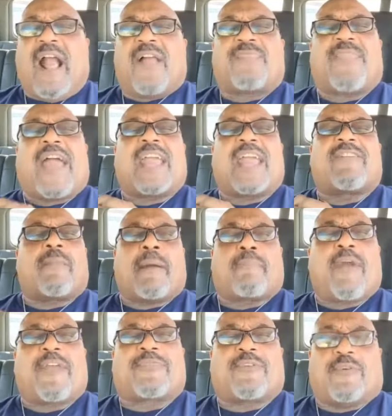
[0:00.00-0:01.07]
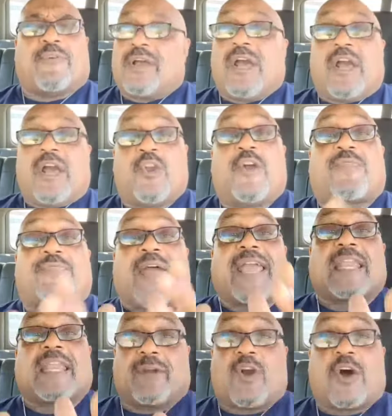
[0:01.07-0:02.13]
Thank you for my breakthrough. You're
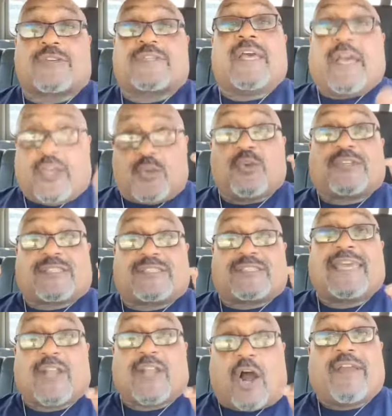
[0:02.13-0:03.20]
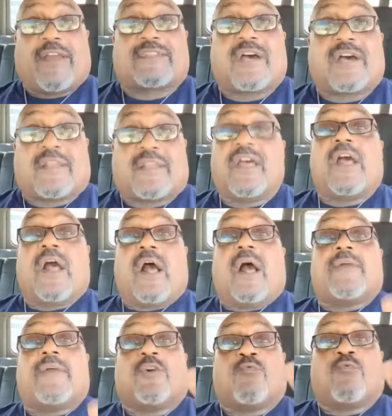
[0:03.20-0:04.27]
thanking him because you see it already done.
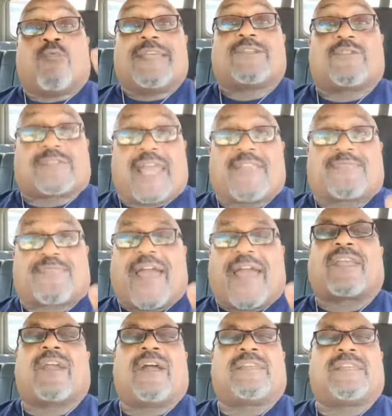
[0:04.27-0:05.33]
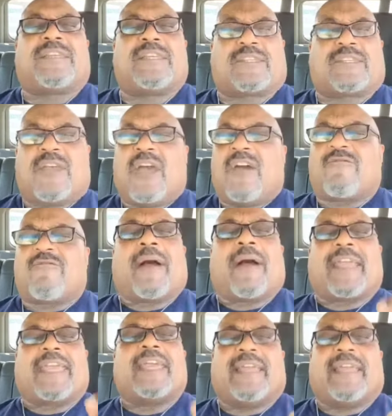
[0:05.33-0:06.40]
The reason you say, thank you, Jesus, for my
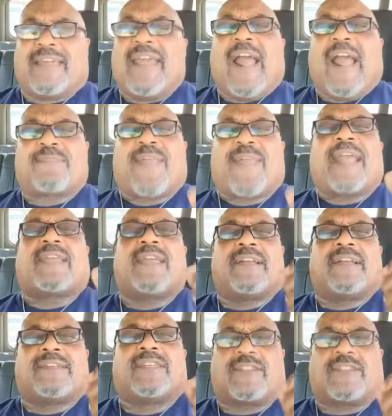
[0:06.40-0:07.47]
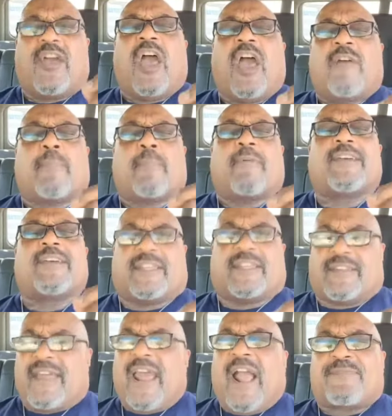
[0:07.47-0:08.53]
healing. Thank you, Jesus, for provision.
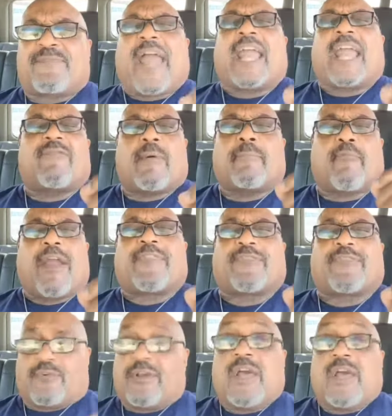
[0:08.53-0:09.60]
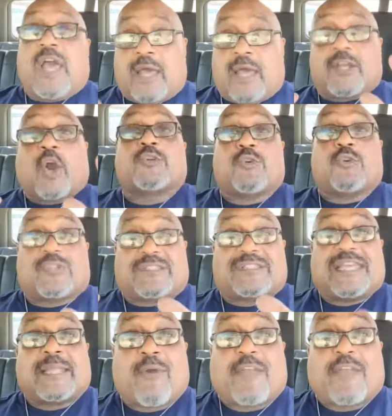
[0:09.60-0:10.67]
Thank you for a breakthrough, because you see
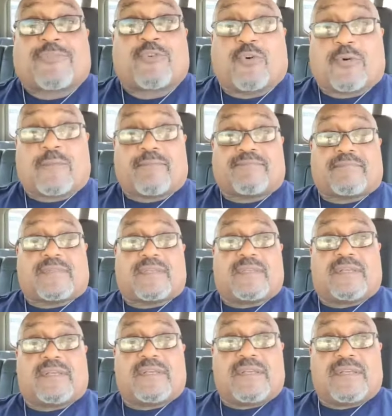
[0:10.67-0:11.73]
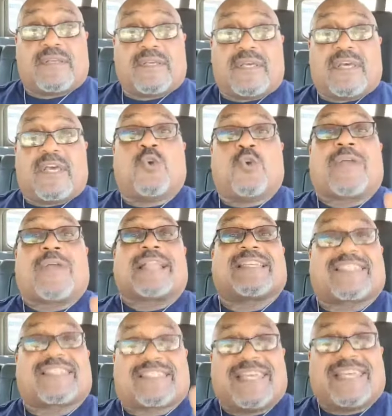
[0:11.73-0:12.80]
the breakthrough. You got to
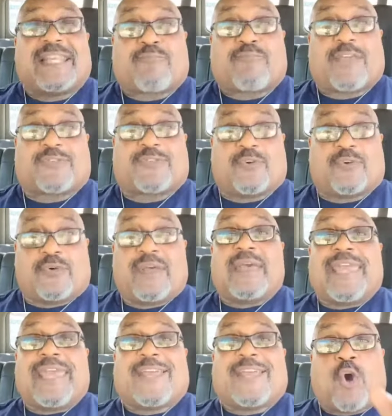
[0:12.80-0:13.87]
see the breakthrough in